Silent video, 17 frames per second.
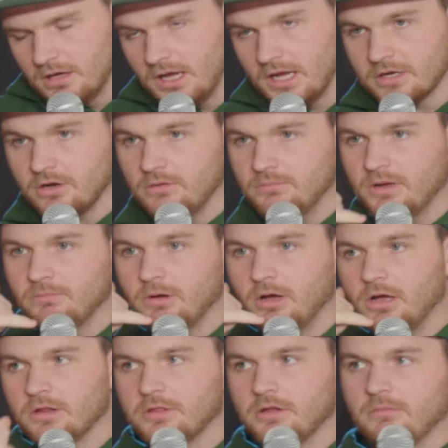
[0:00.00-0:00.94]
I called my
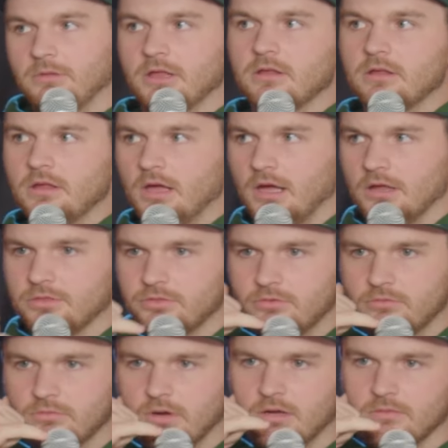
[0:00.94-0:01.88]
boss, and I'm like, yeah, I
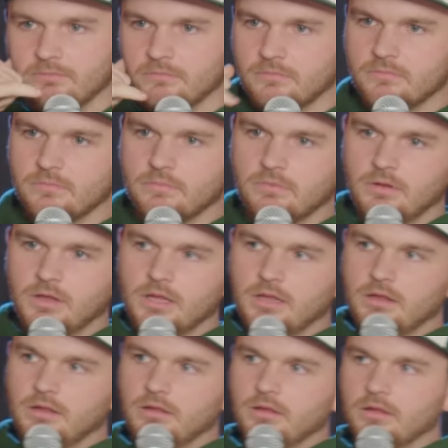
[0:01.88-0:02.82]
threw up
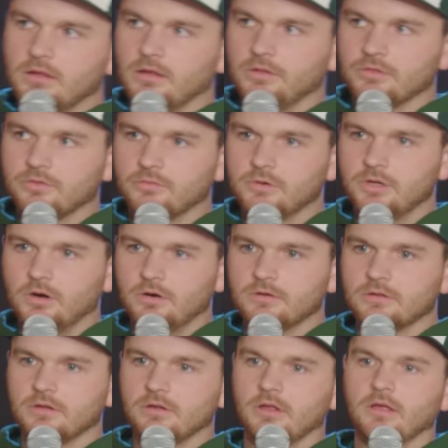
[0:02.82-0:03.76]
in three
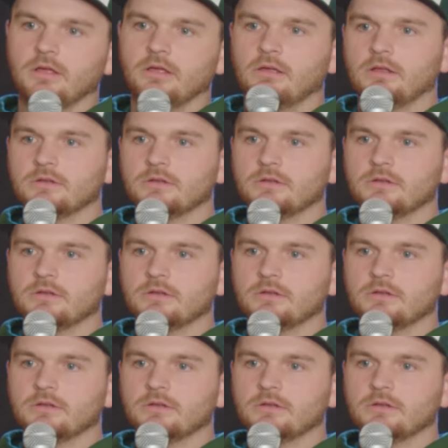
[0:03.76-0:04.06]
yards today.